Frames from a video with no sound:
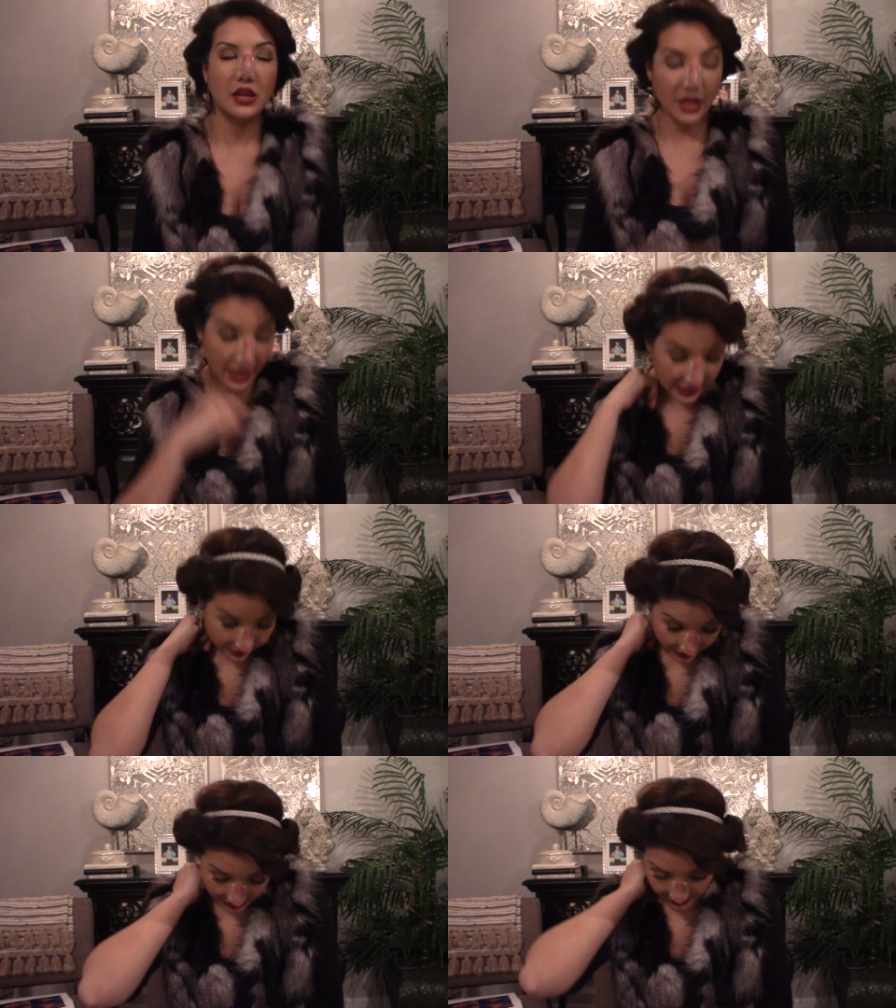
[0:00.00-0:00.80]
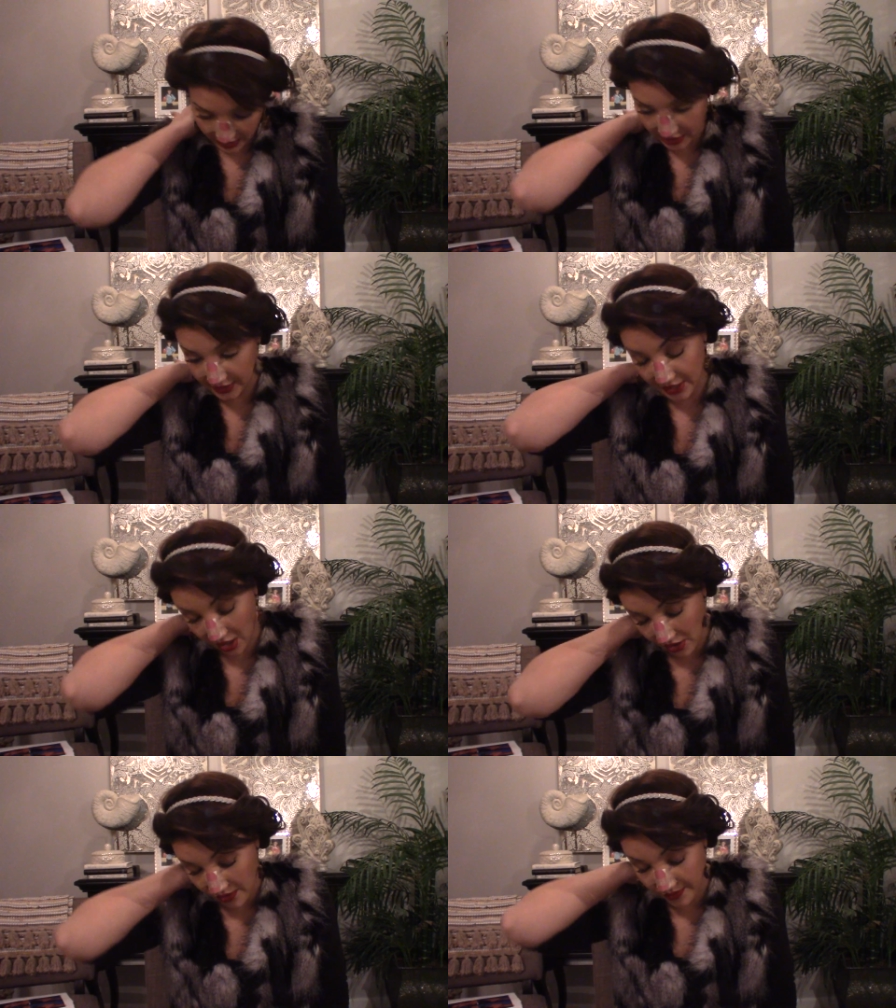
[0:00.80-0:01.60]
Anyway,
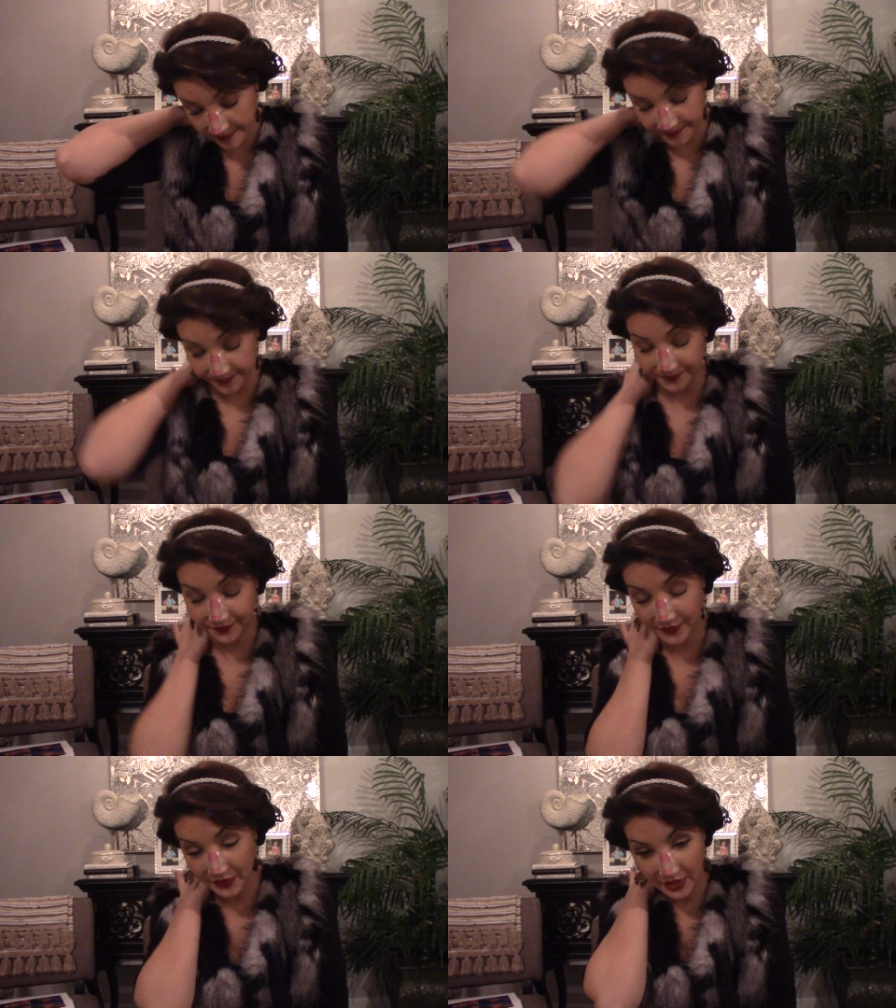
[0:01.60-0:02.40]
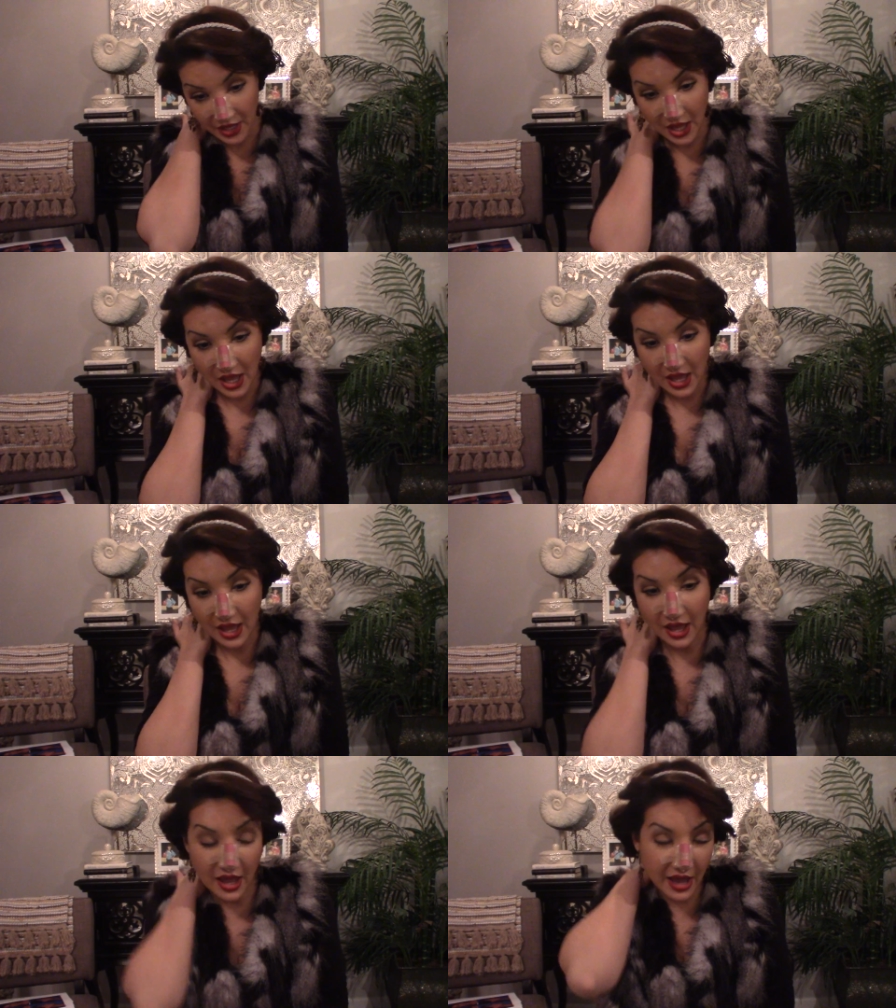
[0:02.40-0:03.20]
so
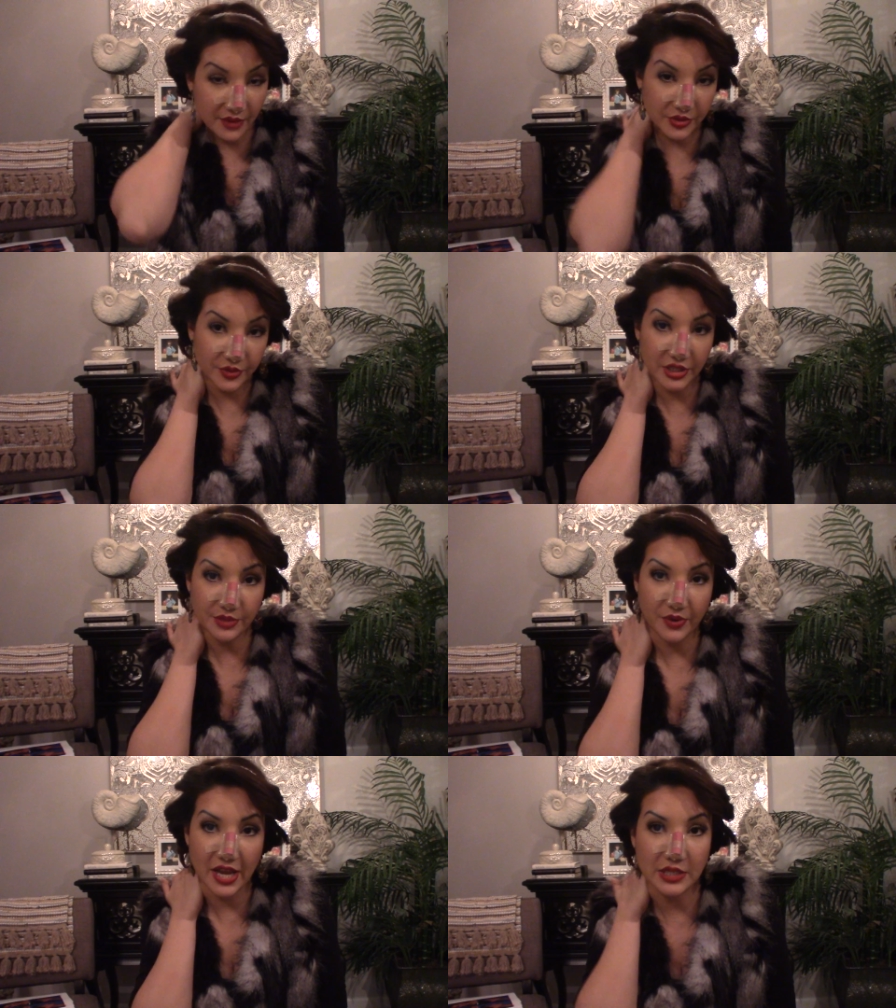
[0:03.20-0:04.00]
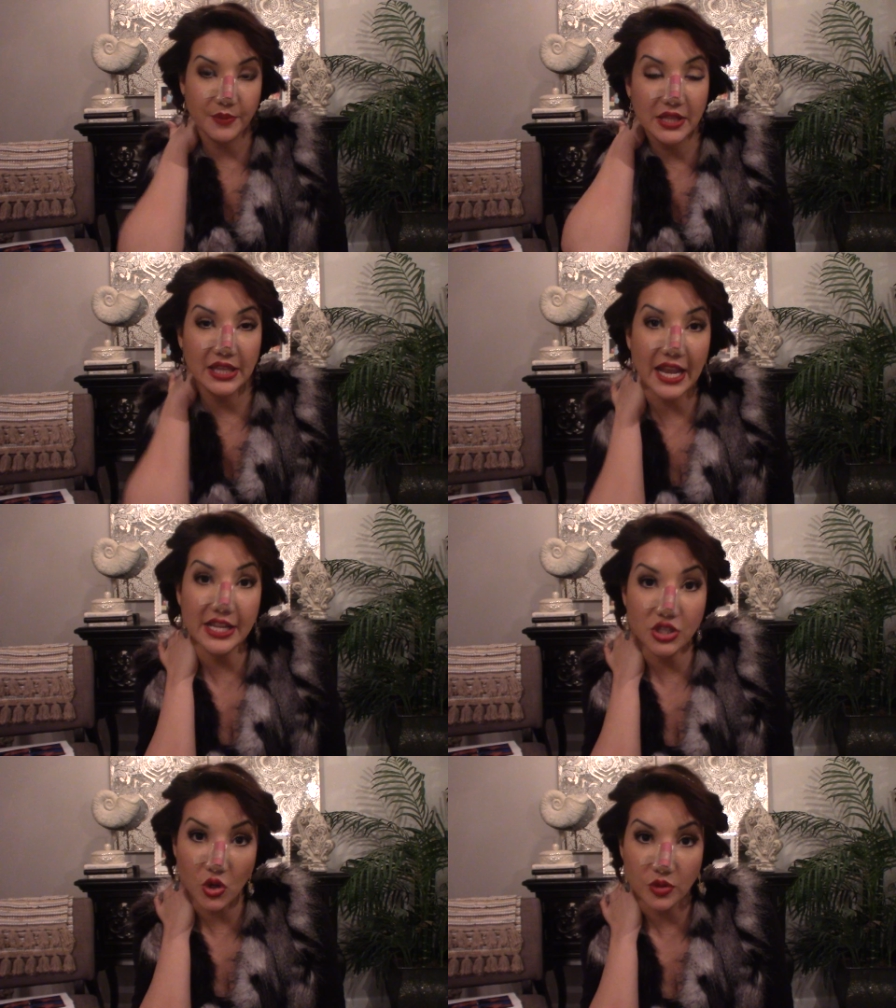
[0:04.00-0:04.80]
I was really depressed, but the lady
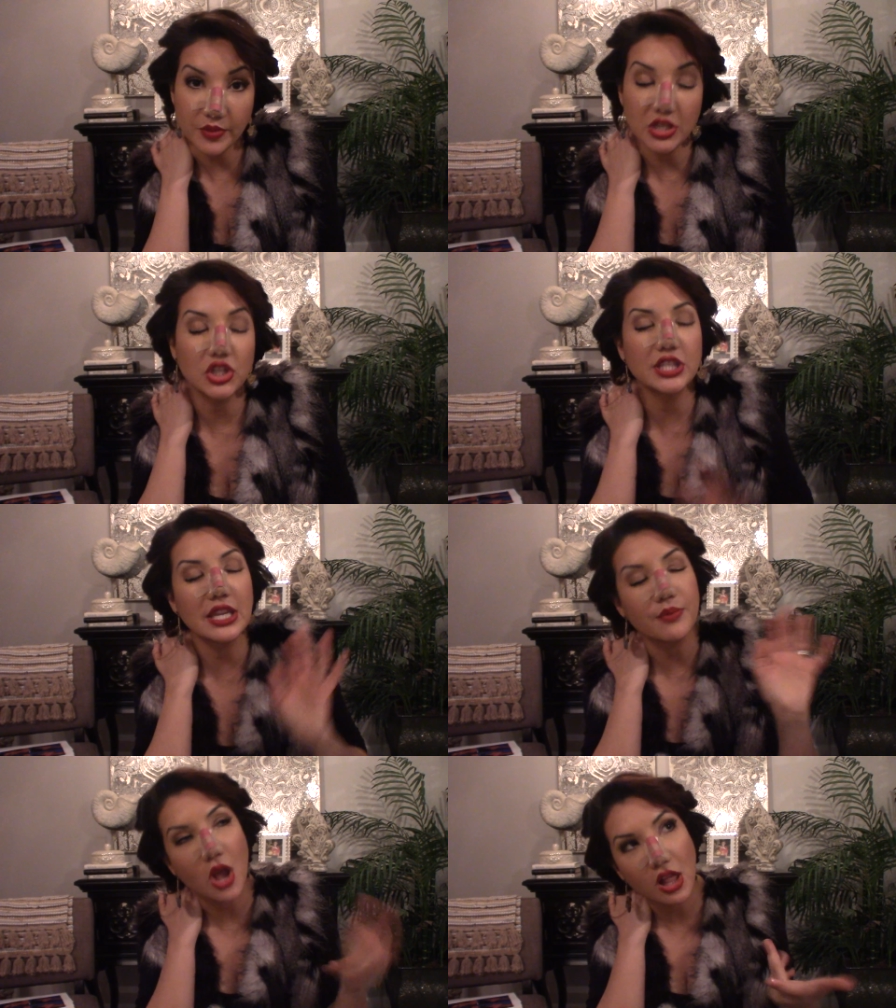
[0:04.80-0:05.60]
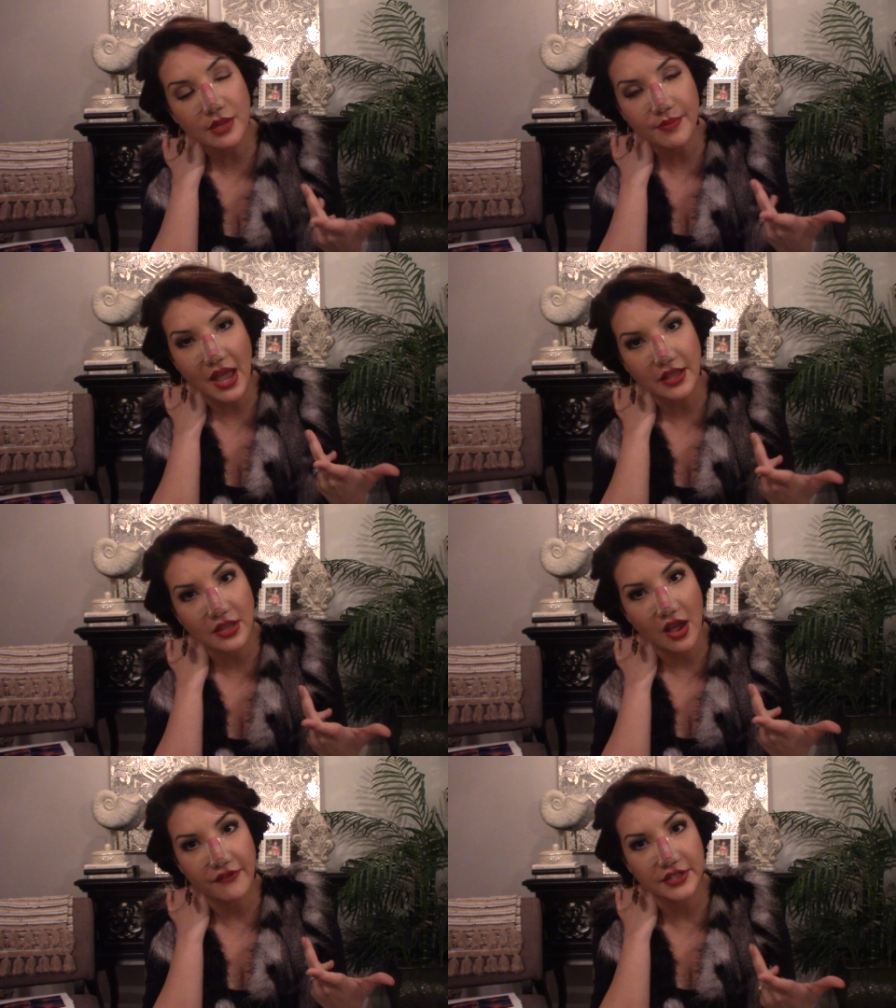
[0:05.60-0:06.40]
told me just keep calling back the
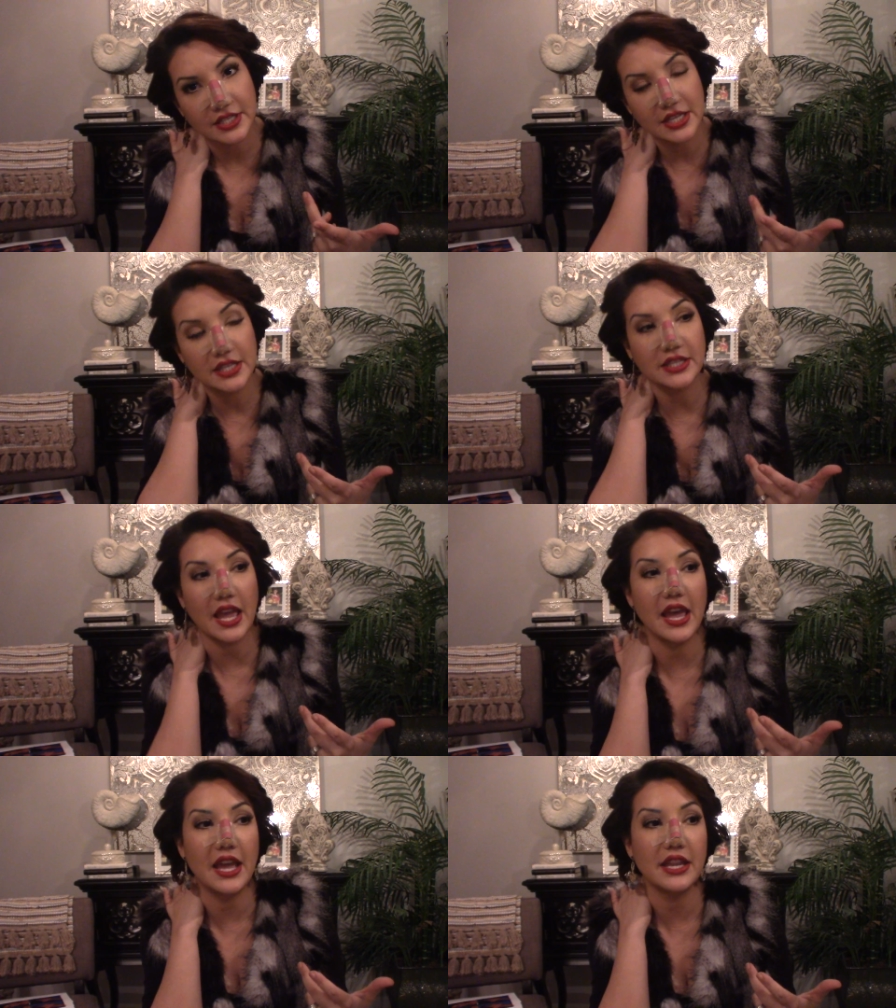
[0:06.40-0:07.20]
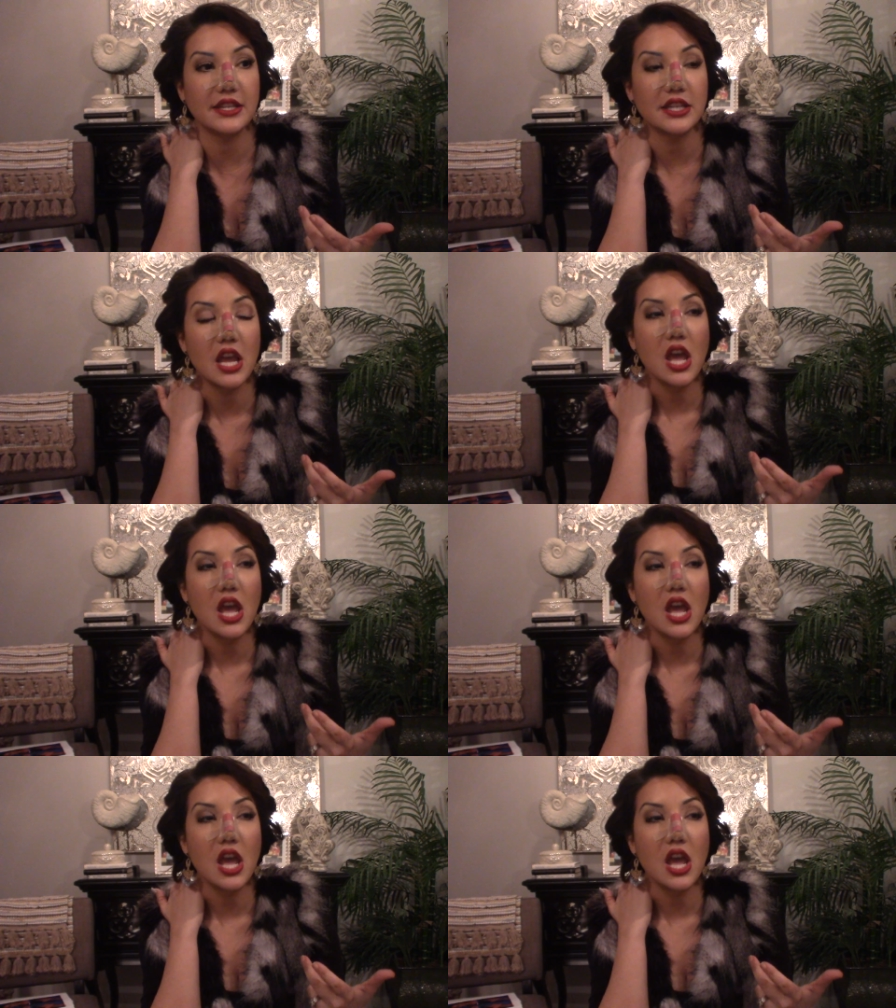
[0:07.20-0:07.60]
offices, and